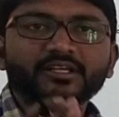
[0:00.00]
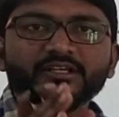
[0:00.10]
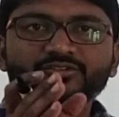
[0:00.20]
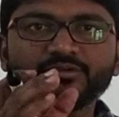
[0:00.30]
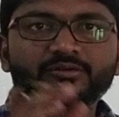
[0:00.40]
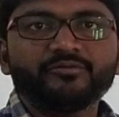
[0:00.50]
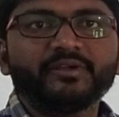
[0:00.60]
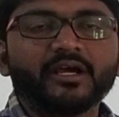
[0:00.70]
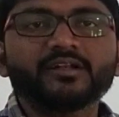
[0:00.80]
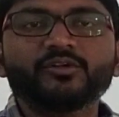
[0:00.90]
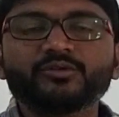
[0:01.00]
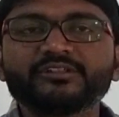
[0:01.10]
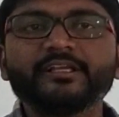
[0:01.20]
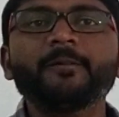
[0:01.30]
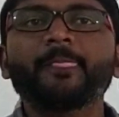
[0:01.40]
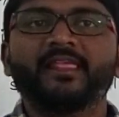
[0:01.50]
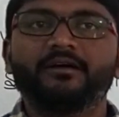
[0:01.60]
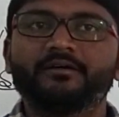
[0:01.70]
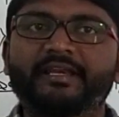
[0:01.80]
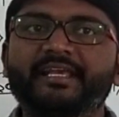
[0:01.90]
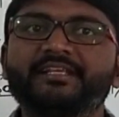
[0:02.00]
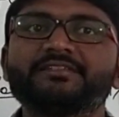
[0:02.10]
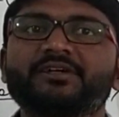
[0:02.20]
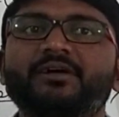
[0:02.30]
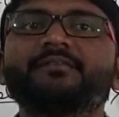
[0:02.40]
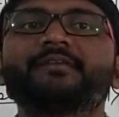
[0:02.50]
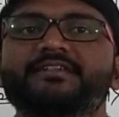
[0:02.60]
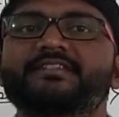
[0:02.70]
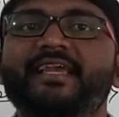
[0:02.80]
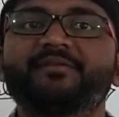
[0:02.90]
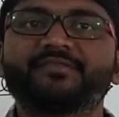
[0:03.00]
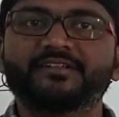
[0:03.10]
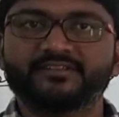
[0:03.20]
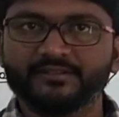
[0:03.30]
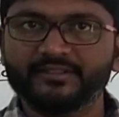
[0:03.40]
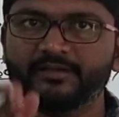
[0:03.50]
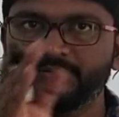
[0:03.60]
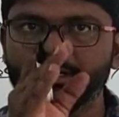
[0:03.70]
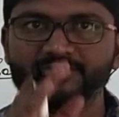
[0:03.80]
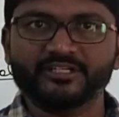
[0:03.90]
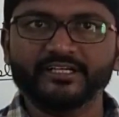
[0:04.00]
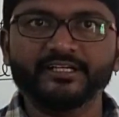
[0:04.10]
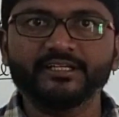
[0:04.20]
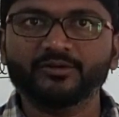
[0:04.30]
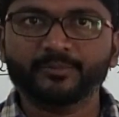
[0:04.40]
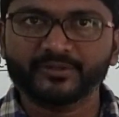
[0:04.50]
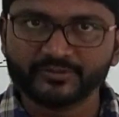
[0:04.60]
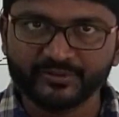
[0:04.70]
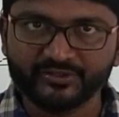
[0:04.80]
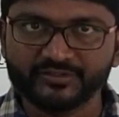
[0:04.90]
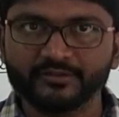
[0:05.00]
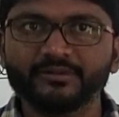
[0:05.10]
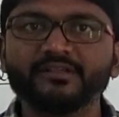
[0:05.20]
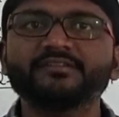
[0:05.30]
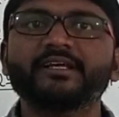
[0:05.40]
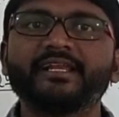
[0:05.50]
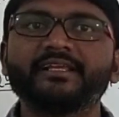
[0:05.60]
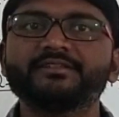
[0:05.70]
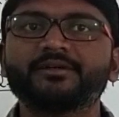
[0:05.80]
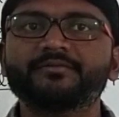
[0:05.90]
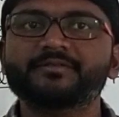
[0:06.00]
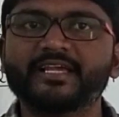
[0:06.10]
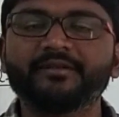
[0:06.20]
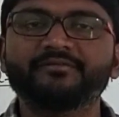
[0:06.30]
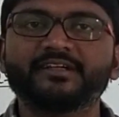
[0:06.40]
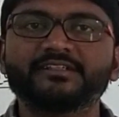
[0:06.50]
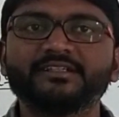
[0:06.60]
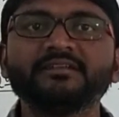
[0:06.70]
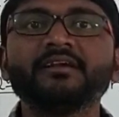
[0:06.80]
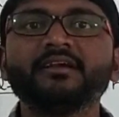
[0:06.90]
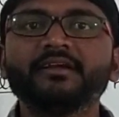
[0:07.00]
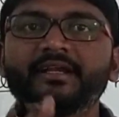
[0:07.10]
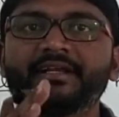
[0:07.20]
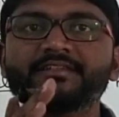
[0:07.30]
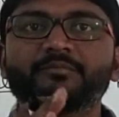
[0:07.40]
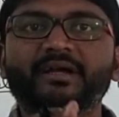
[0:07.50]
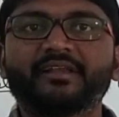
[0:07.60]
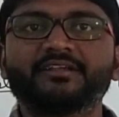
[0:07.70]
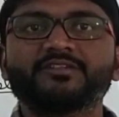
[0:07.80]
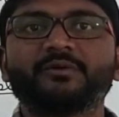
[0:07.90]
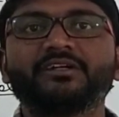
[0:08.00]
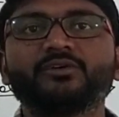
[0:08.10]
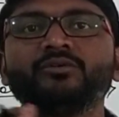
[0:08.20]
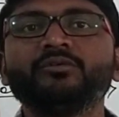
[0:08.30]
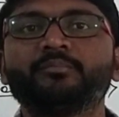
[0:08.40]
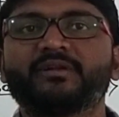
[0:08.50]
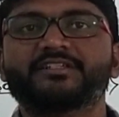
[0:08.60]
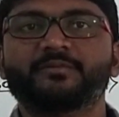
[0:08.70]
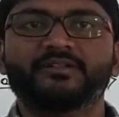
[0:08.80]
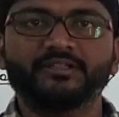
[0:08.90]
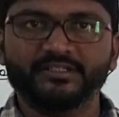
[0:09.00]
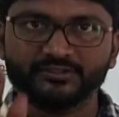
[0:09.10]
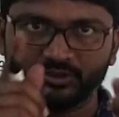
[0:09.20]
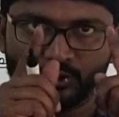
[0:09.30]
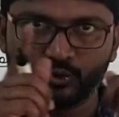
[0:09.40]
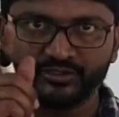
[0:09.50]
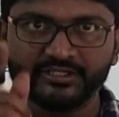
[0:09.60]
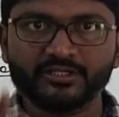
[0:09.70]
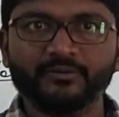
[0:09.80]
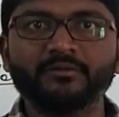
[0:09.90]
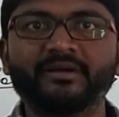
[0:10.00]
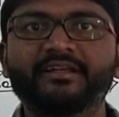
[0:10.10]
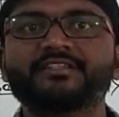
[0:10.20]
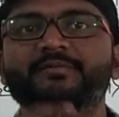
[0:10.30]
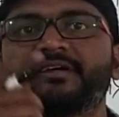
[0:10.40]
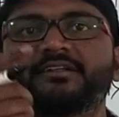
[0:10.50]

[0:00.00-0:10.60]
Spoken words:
So we all know the range of sine function that we have studied in our first PUC. What is the range of sine function? It is minus 1 to plus 1, that is closed interval minus 1